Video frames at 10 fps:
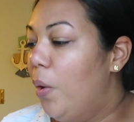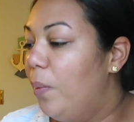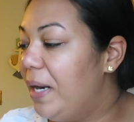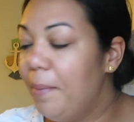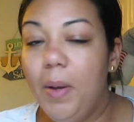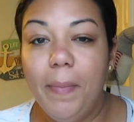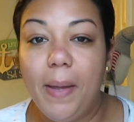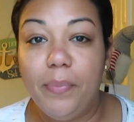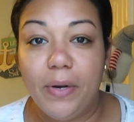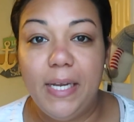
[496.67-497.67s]
when I'm on
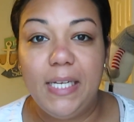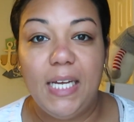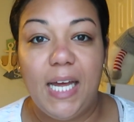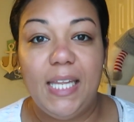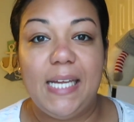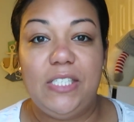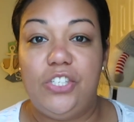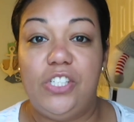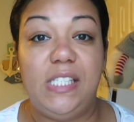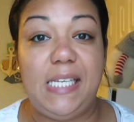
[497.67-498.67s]
my break, I like to
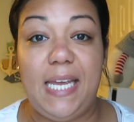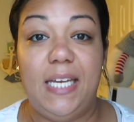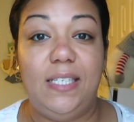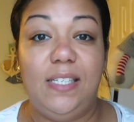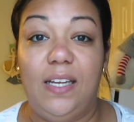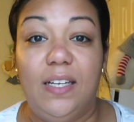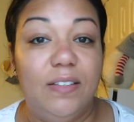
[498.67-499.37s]
just stand